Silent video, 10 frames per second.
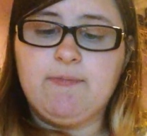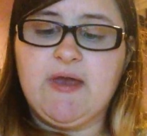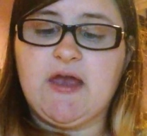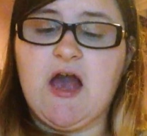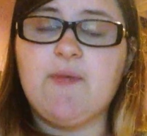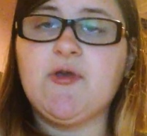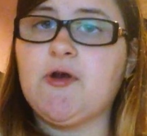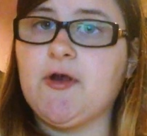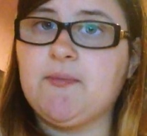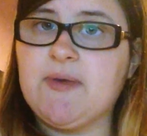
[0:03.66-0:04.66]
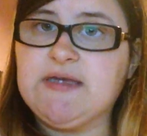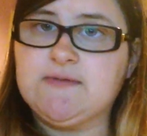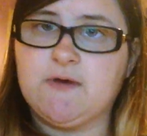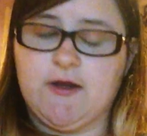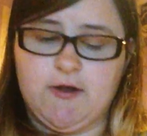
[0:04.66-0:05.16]
become your own best
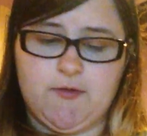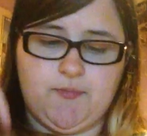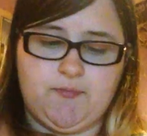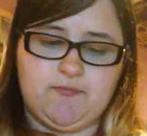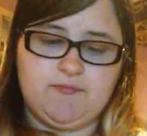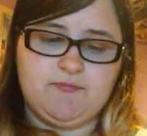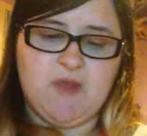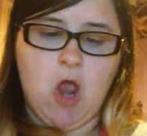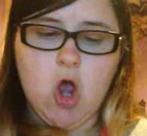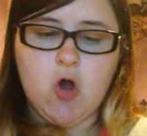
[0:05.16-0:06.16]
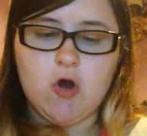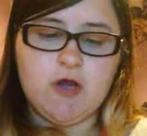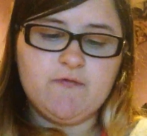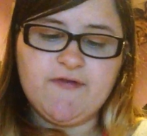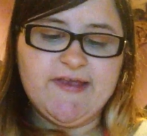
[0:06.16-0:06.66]
friend.
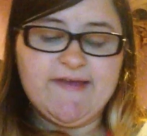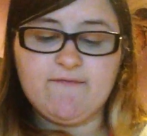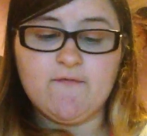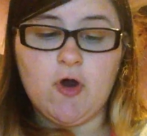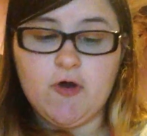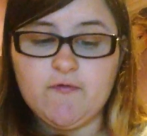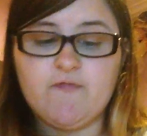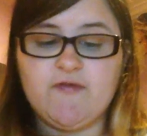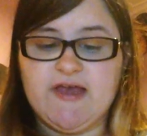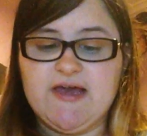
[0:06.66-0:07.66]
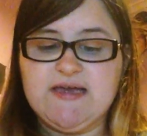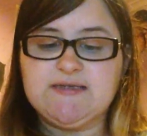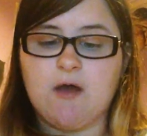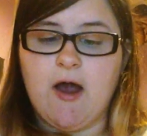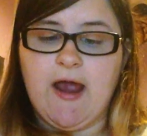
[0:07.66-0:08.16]
Over the years,
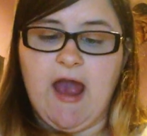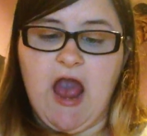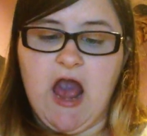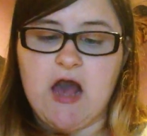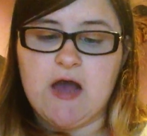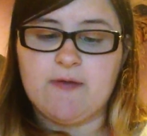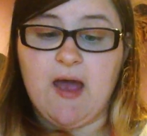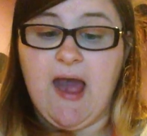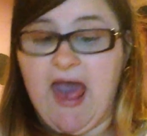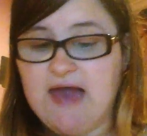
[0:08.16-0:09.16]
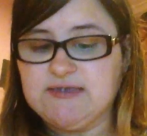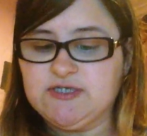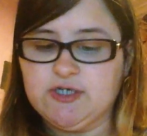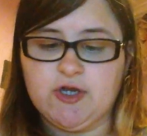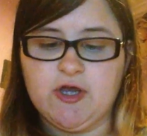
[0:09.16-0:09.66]
I have had
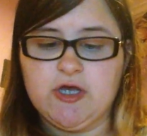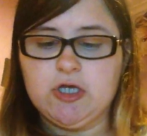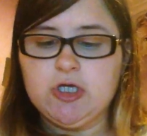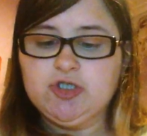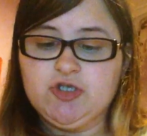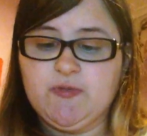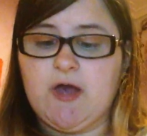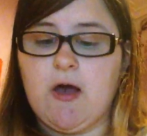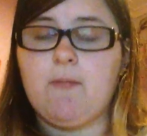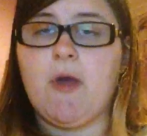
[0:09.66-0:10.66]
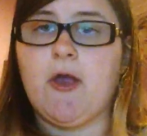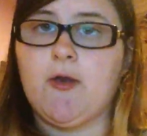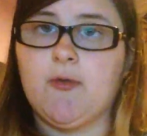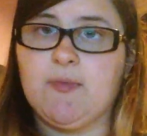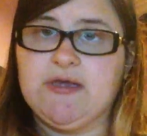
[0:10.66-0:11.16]
to learn to become my
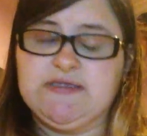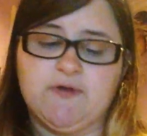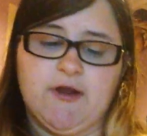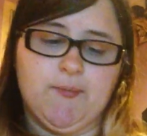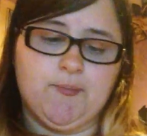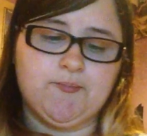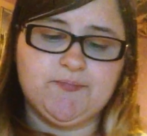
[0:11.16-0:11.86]
own best friend.